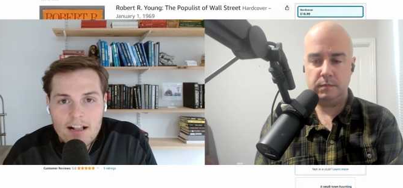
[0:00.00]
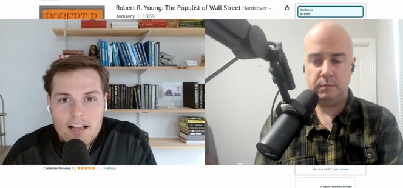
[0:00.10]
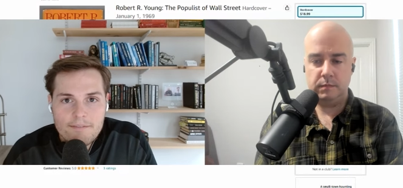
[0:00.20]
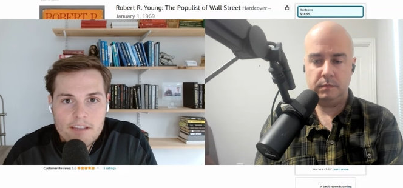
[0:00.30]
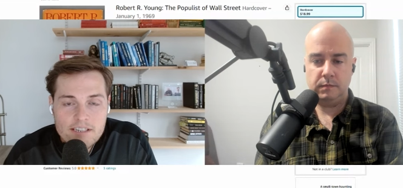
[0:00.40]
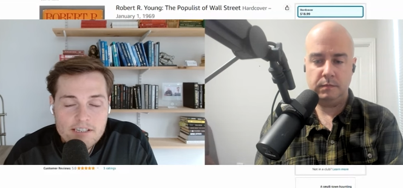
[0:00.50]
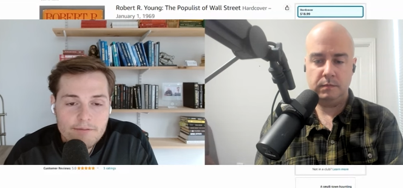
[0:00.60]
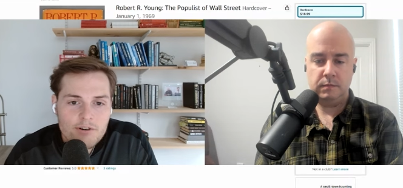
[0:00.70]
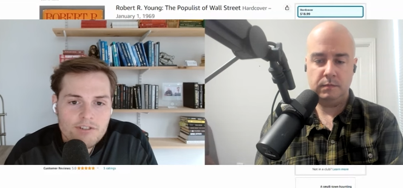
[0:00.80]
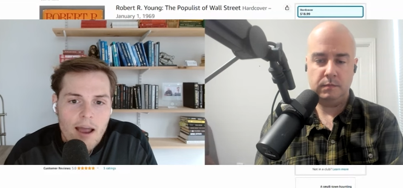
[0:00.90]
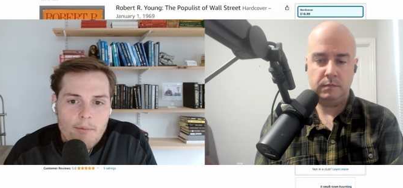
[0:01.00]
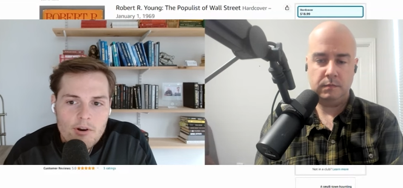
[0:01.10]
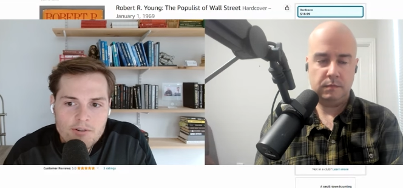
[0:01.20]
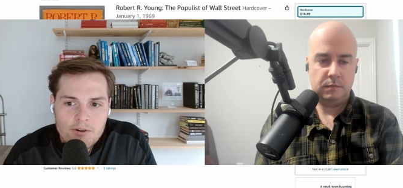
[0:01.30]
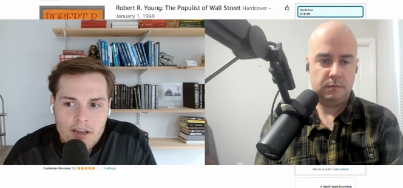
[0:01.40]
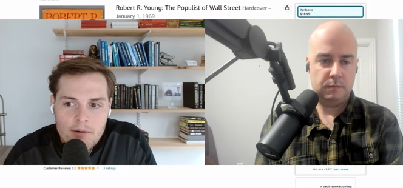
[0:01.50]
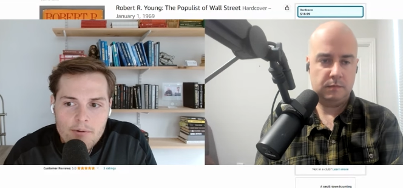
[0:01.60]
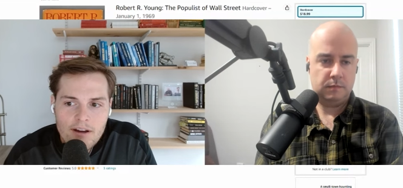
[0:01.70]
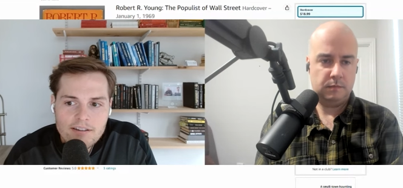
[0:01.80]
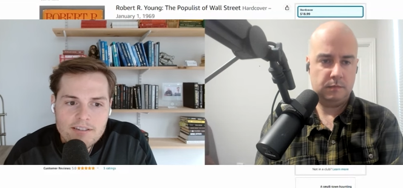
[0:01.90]
Speaker 1: If this is the first time you're tuning in
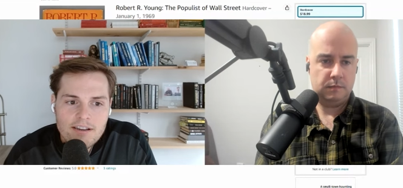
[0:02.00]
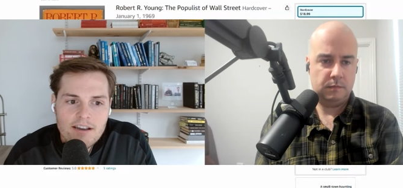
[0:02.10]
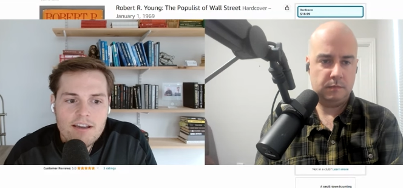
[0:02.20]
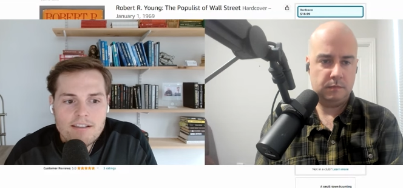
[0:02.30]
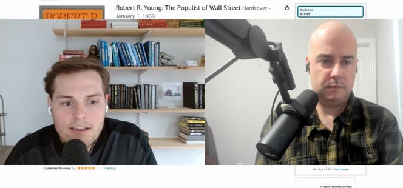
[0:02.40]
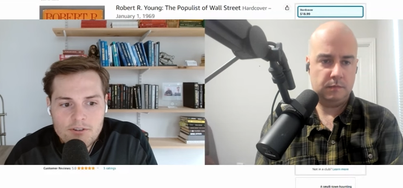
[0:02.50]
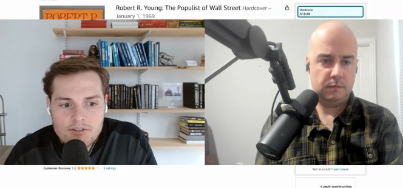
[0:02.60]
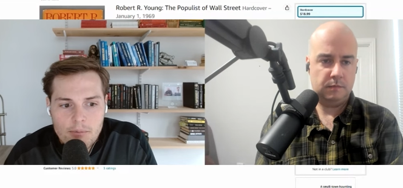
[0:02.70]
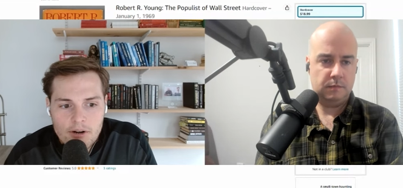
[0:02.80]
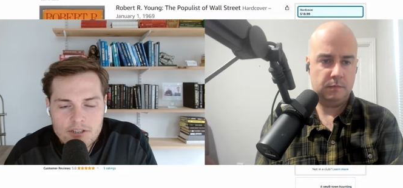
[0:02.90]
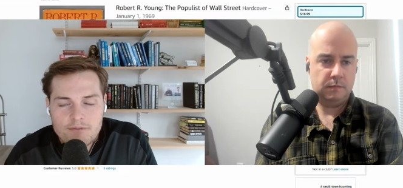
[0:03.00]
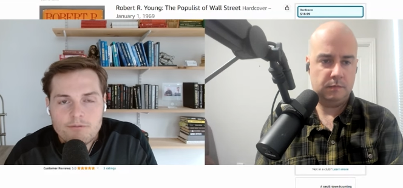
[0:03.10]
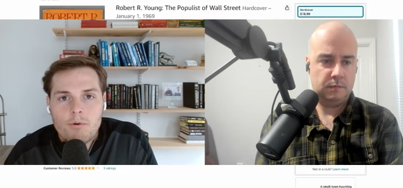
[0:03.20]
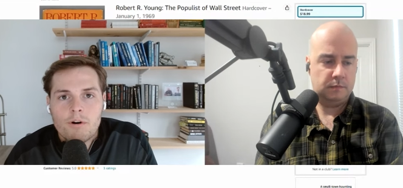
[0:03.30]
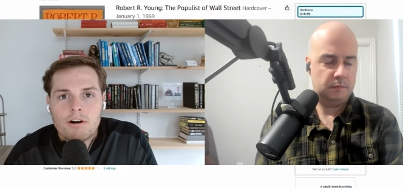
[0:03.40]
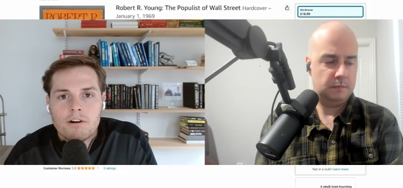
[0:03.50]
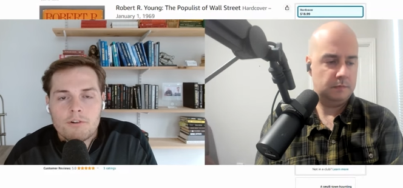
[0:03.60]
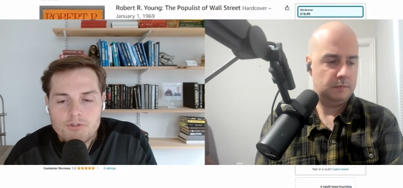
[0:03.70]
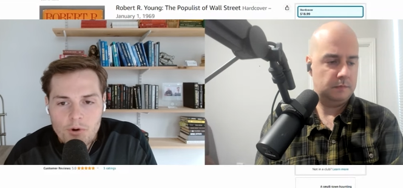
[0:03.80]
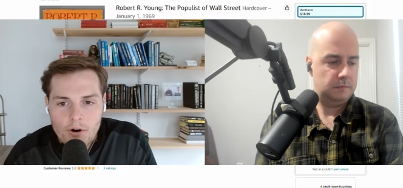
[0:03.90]
with us, thank you so much
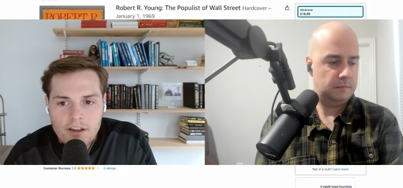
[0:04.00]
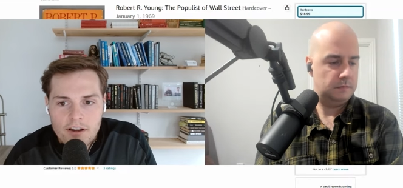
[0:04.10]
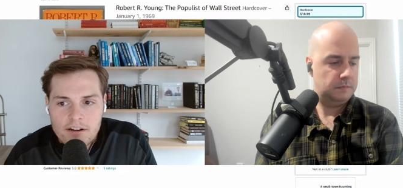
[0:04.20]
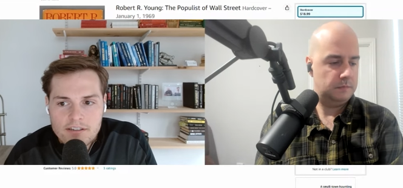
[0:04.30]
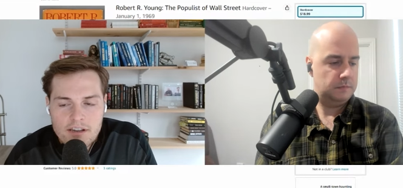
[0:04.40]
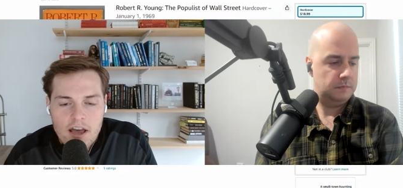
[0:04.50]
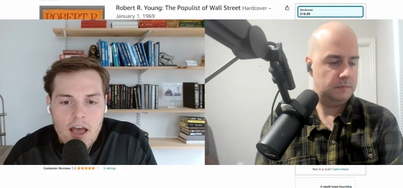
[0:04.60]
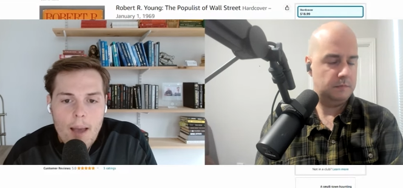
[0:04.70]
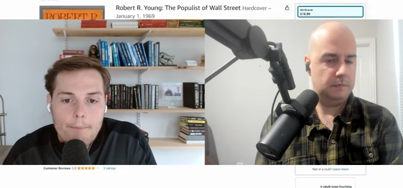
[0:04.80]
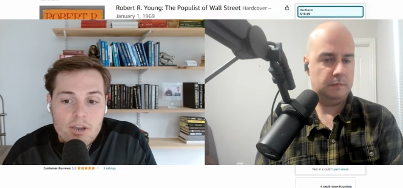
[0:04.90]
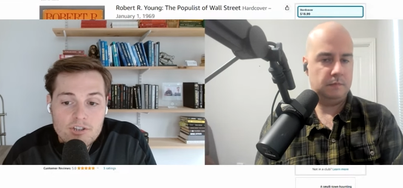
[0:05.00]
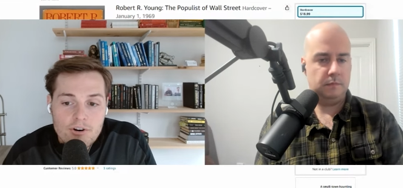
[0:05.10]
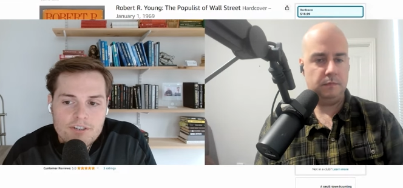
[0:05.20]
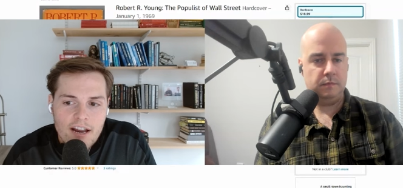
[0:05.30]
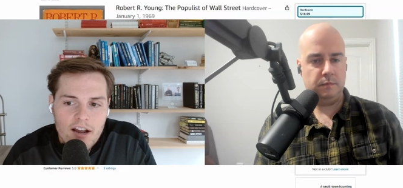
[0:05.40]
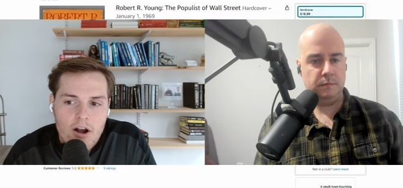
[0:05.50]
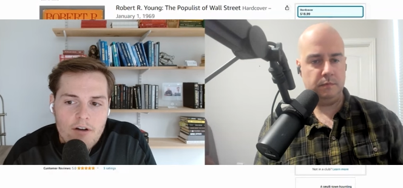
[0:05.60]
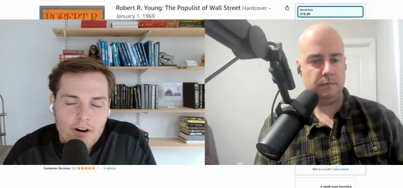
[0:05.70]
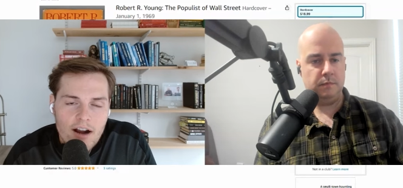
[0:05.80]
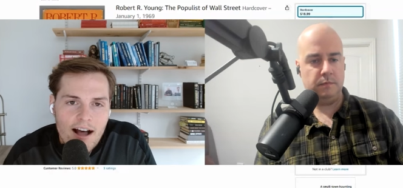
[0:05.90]
for joining us. Be sure to check out all
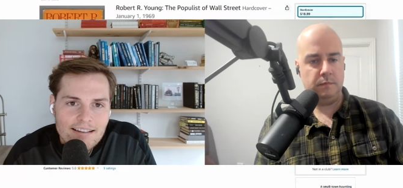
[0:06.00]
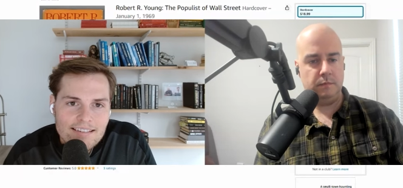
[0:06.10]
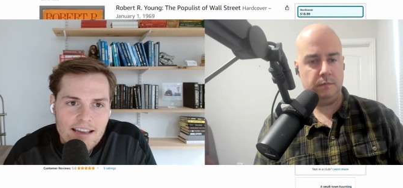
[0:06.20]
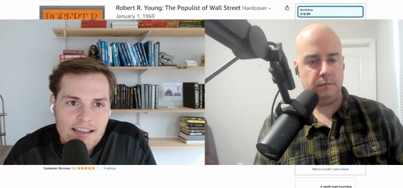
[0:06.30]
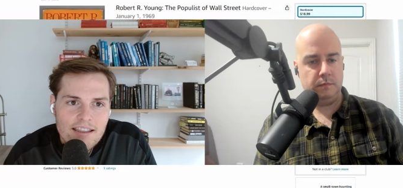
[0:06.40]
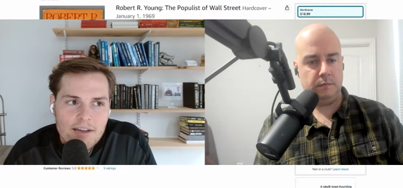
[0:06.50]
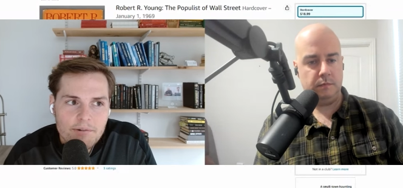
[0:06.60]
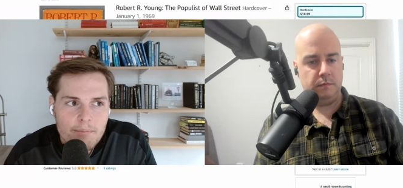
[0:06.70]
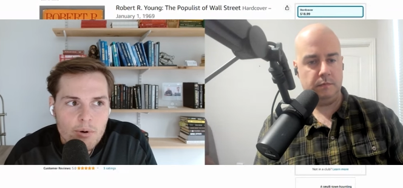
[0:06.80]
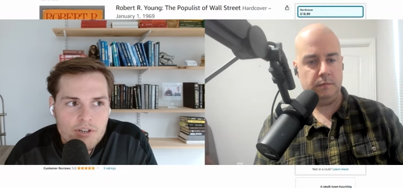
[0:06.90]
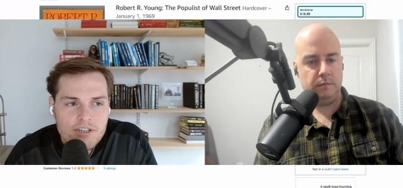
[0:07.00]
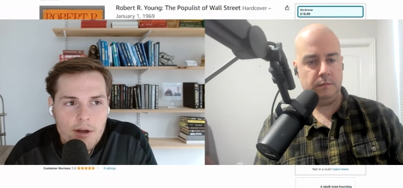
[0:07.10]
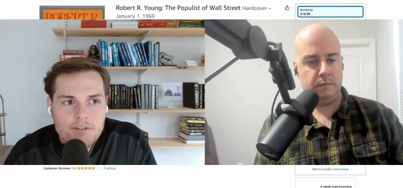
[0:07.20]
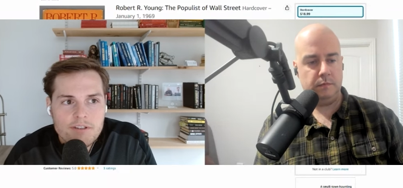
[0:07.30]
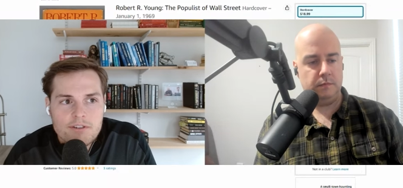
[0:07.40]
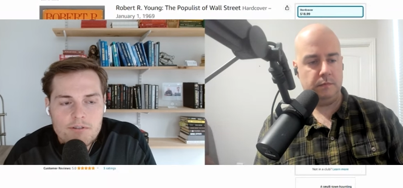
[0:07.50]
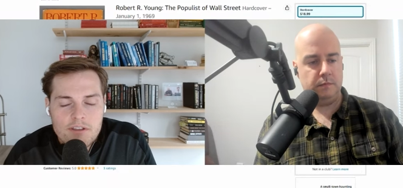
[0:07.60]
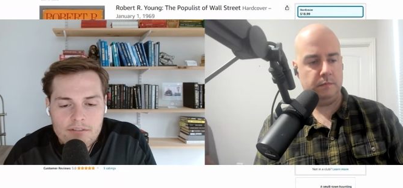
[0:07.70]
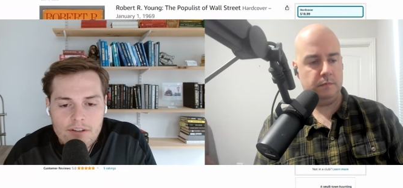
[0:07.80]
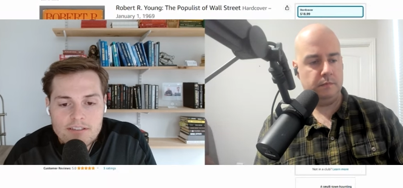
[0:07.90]
of our content that we push out into
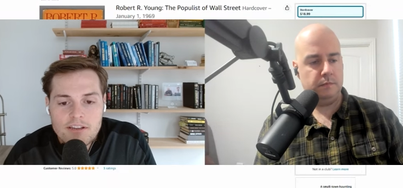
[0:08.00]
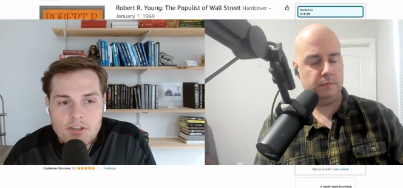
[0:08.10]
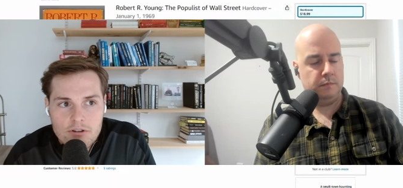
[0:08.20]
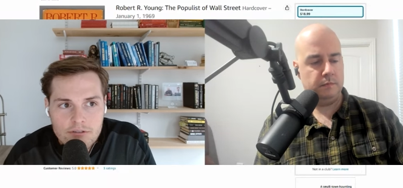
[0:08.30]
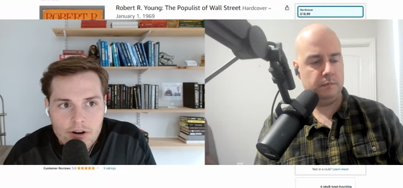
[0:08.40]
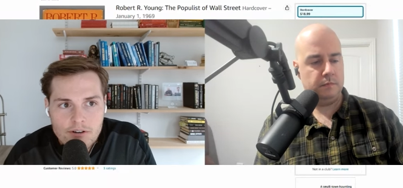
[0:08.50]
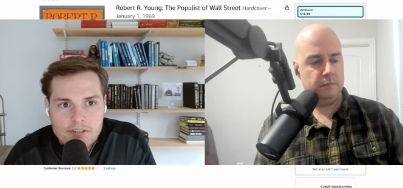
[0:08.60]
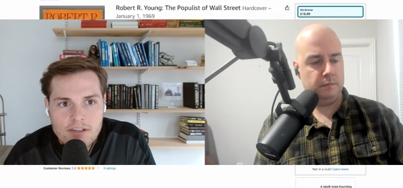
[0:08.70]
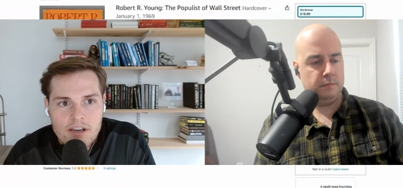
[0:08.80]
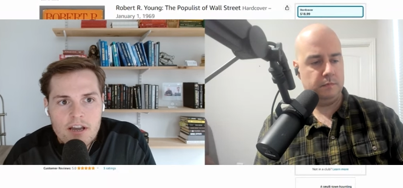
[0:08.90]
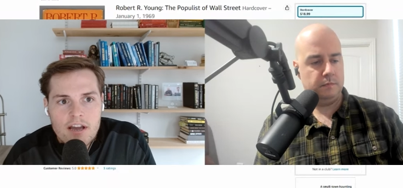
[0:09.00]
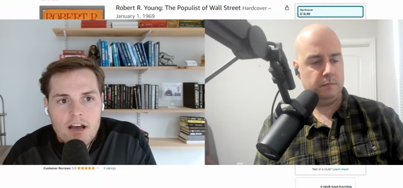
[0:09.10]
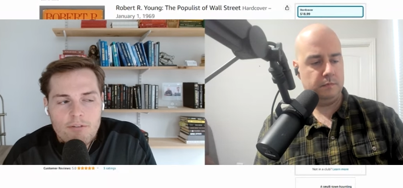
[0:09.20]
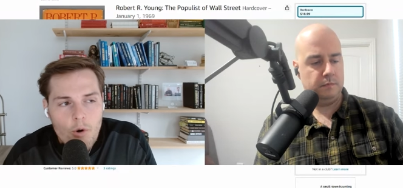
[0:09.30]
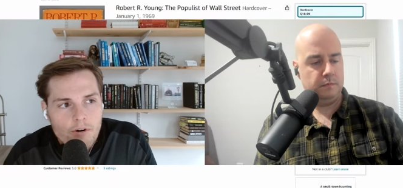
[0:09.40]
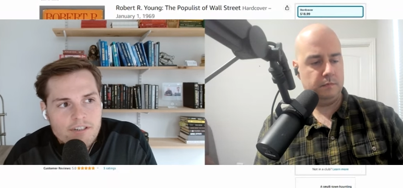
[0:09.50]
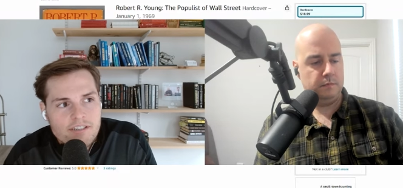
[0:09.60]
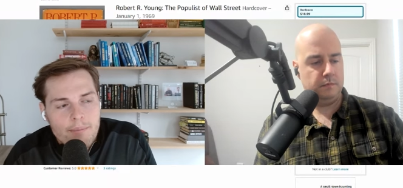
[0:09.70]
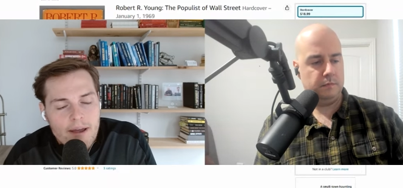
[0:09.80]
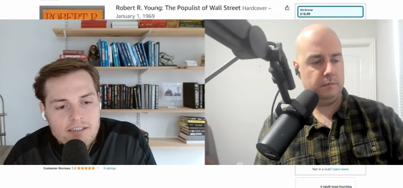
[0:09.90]
the investing universe of course,
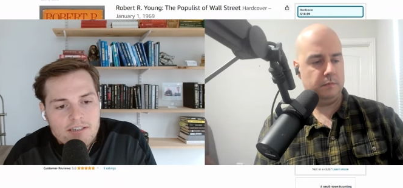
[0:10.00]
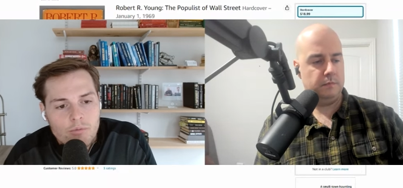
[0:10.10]
the best